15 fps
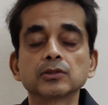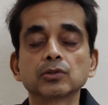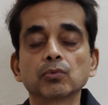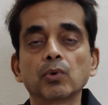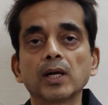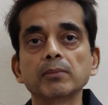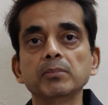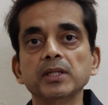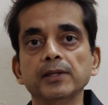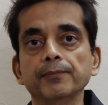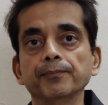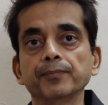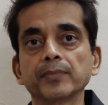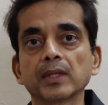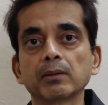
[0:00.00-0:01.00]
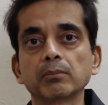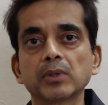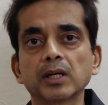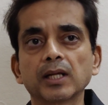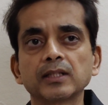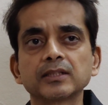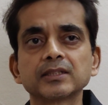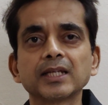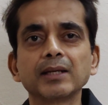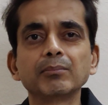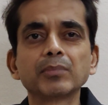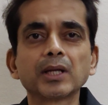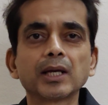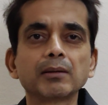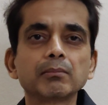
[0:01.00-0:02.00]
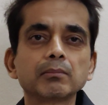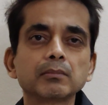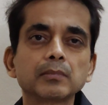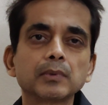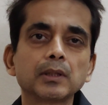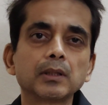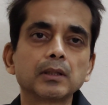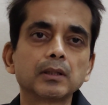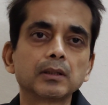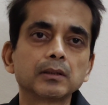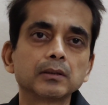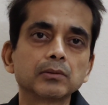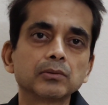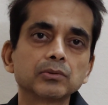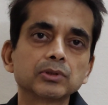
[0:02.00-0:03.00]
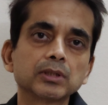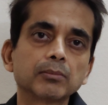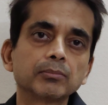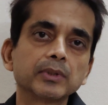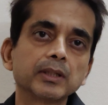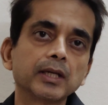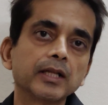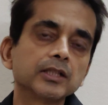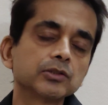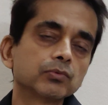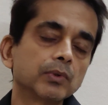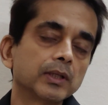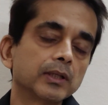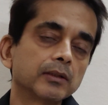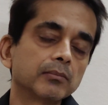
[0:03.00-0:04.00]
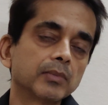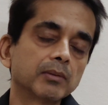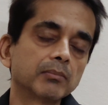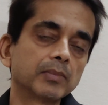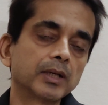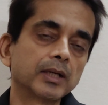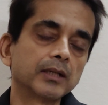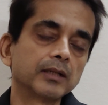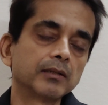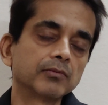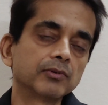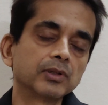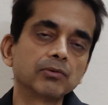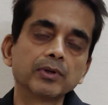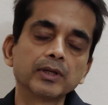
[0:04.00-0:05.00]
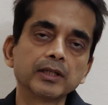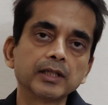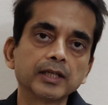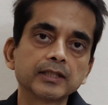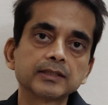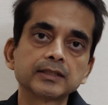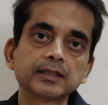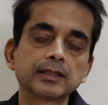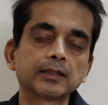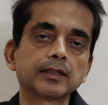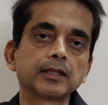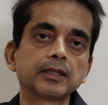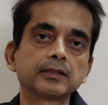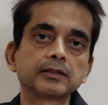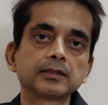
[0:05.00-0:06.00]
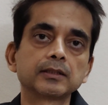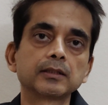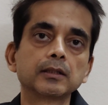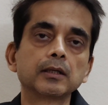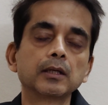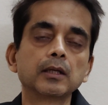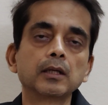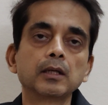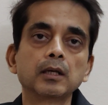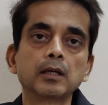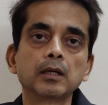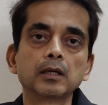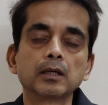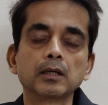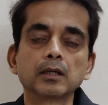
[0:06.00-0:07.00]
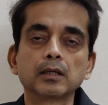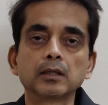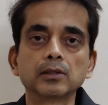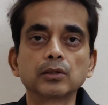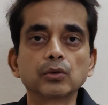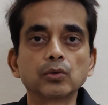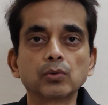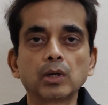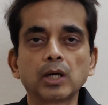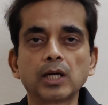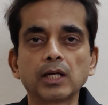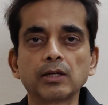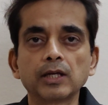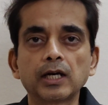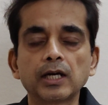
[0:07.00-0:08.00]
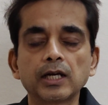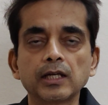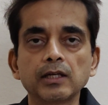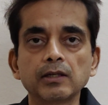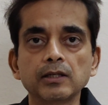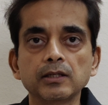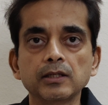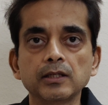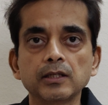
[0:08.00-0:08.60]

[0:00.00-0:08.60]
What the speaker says: So why me? But at the same time, something else went in my mind with the very next second, and I said, no, I